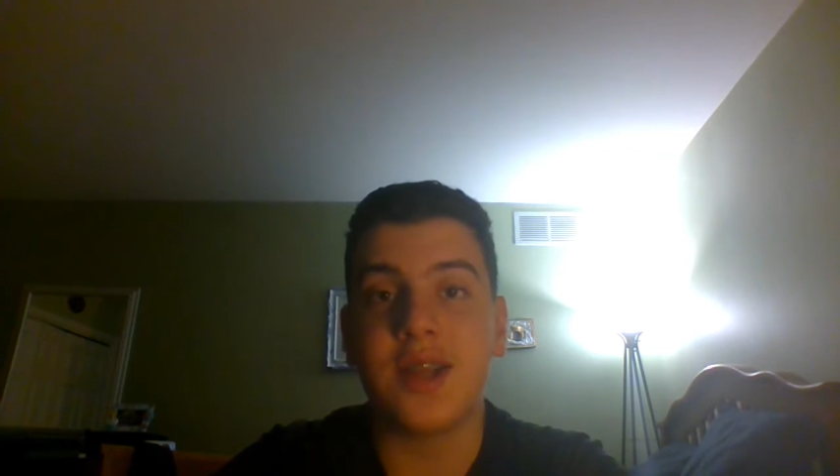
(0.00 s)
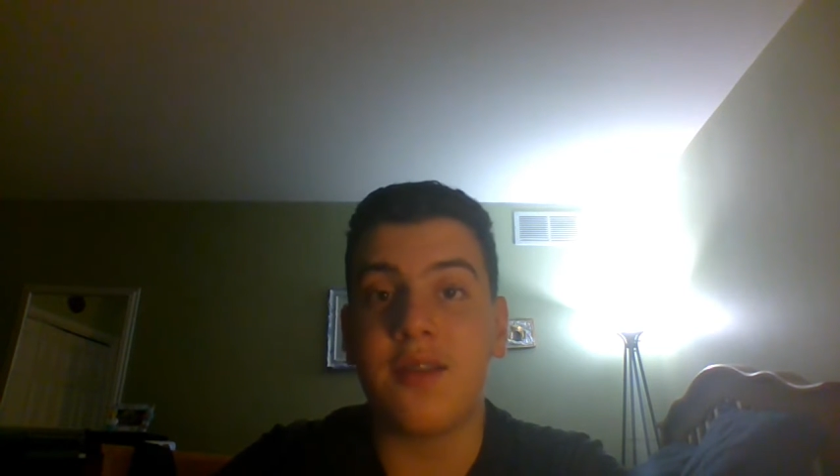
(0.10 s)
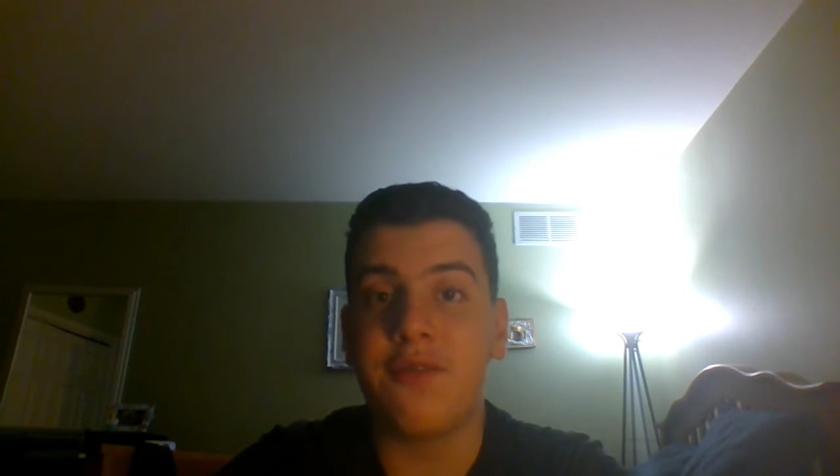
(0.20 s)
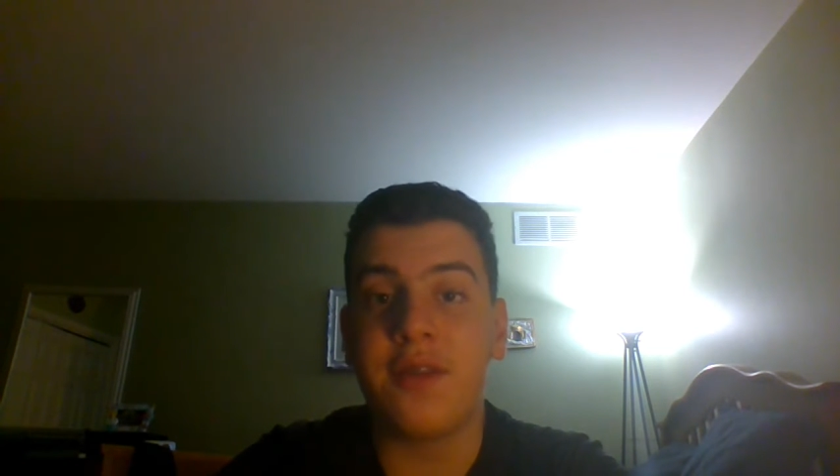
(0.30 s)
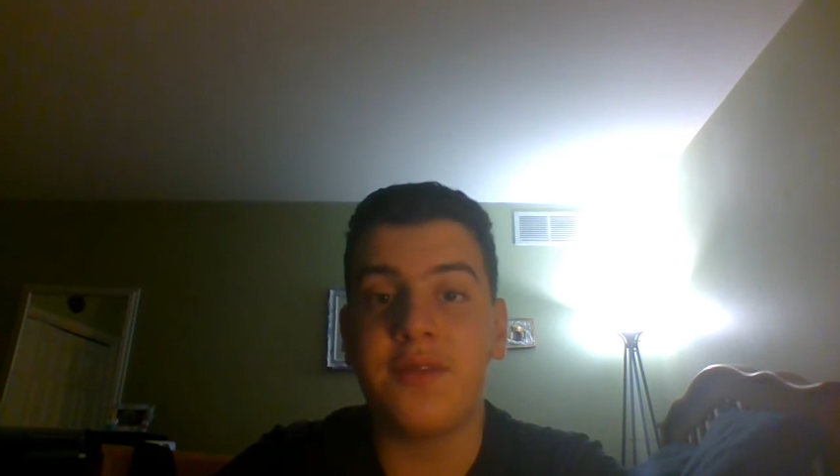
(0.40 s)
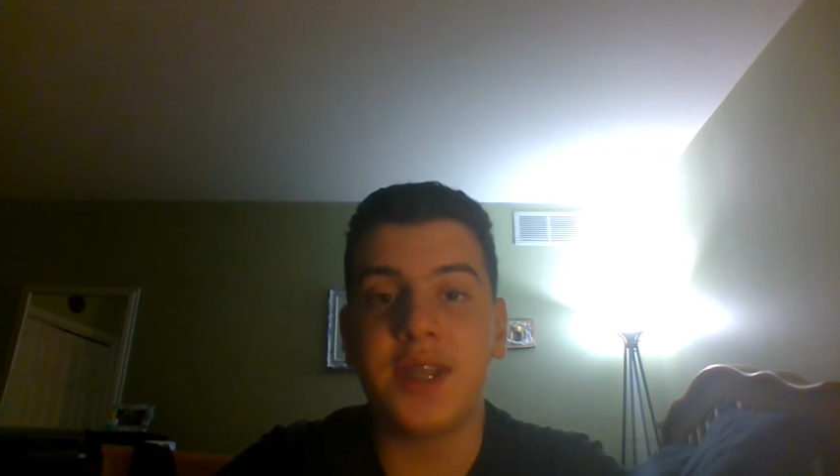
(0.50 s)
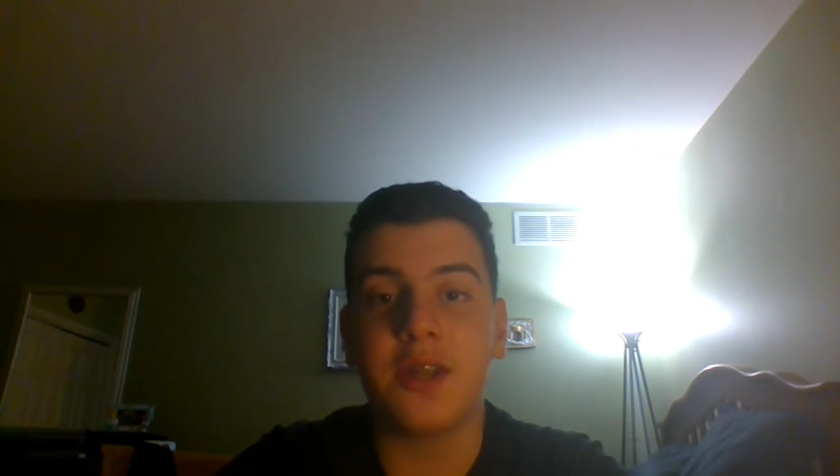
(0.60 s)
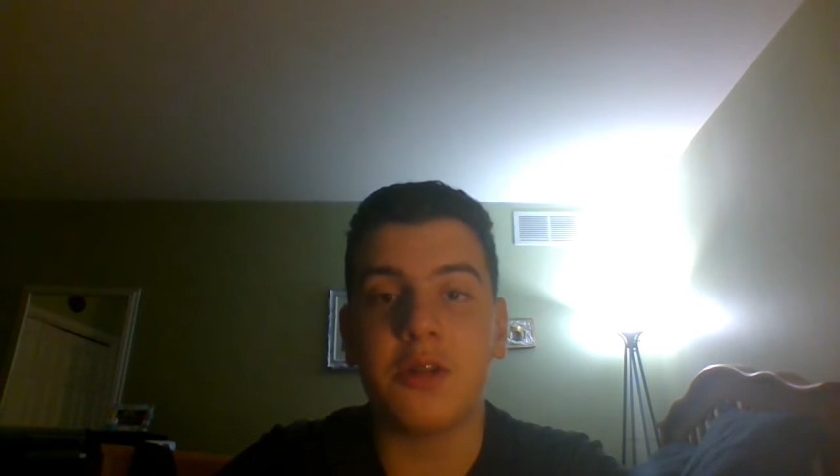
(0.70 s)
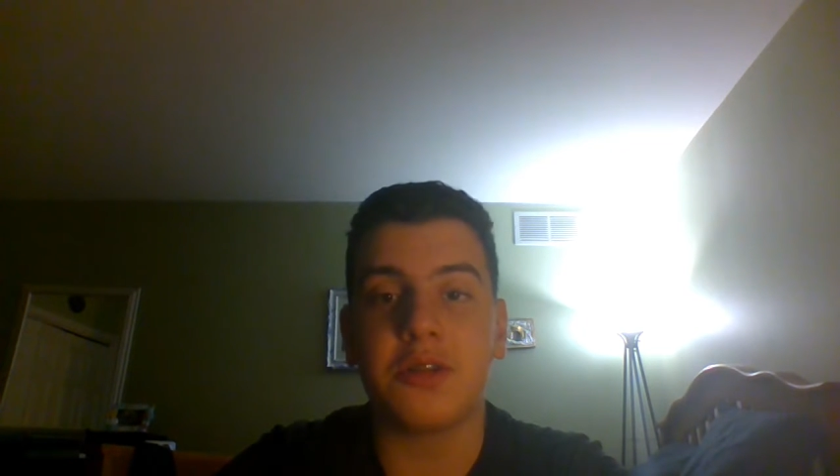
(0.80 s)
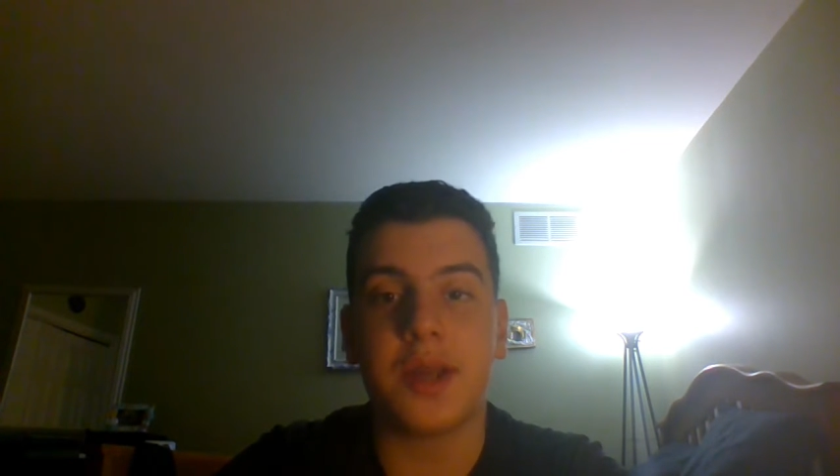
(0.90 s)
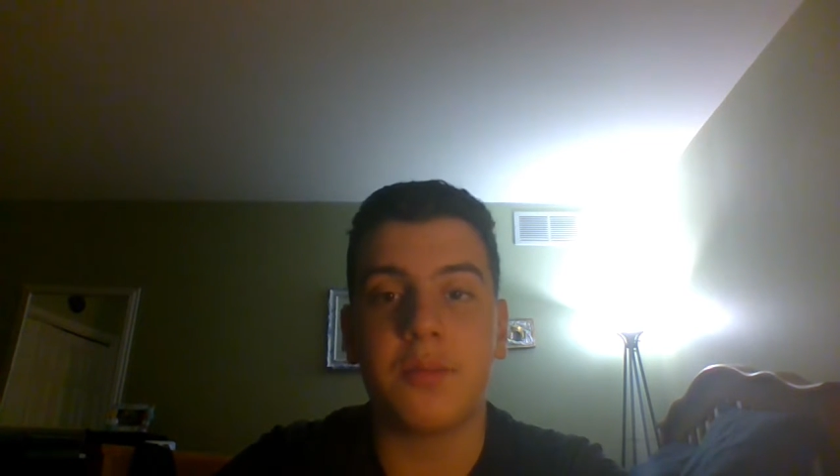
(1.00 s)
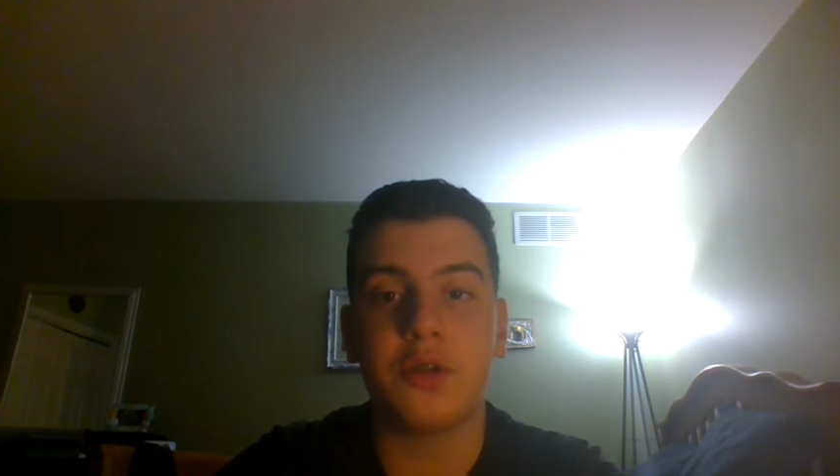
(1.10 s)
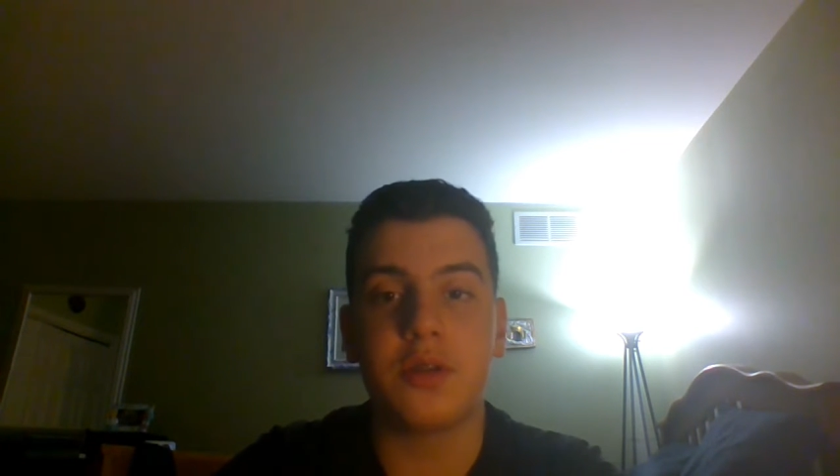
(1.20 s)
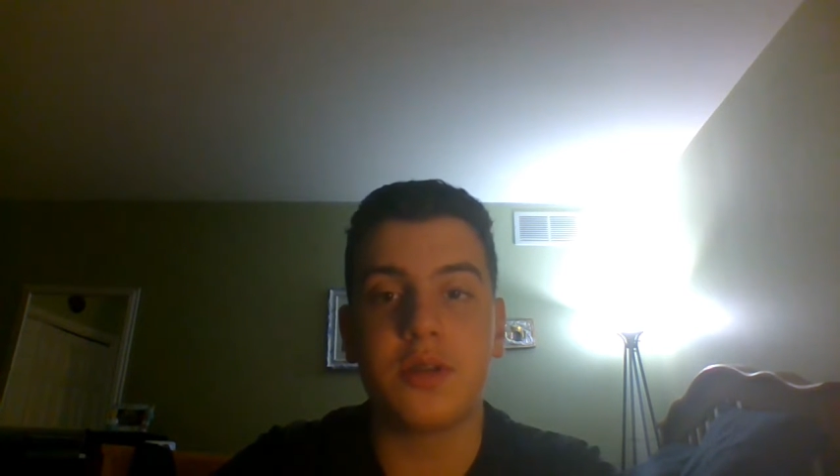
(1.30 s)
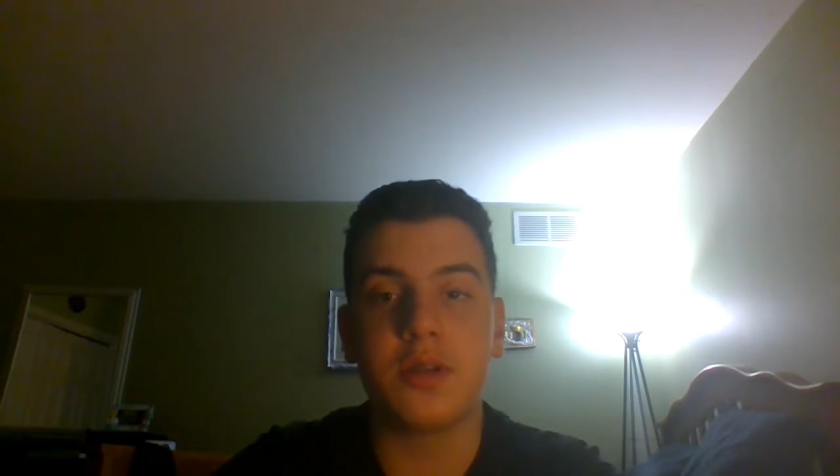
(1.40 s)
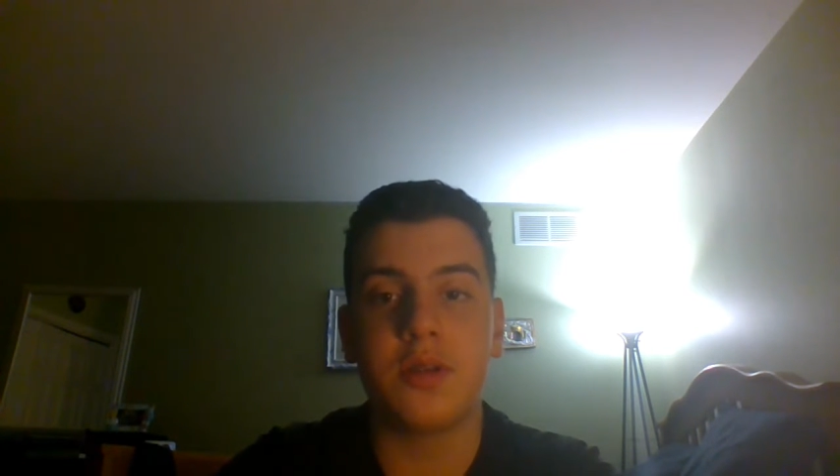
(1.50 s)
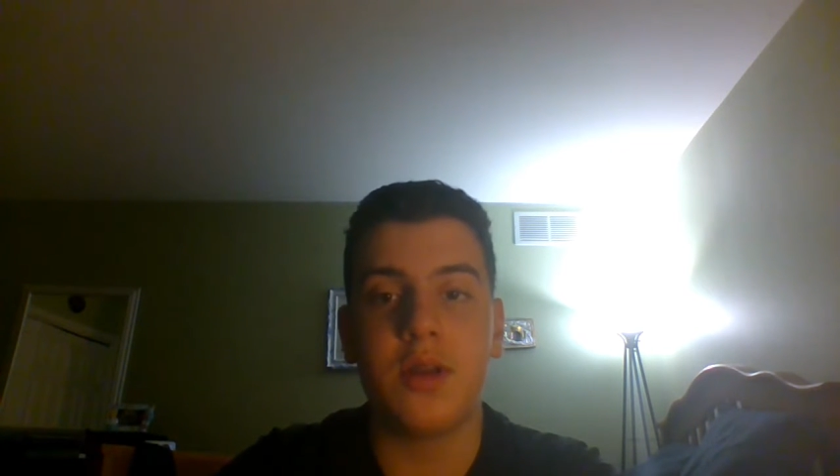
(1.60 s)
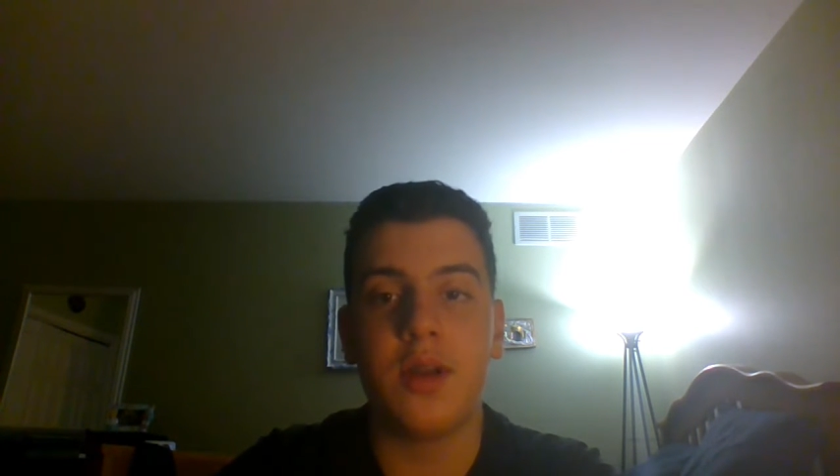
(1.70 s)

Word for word: and 15 interceptions.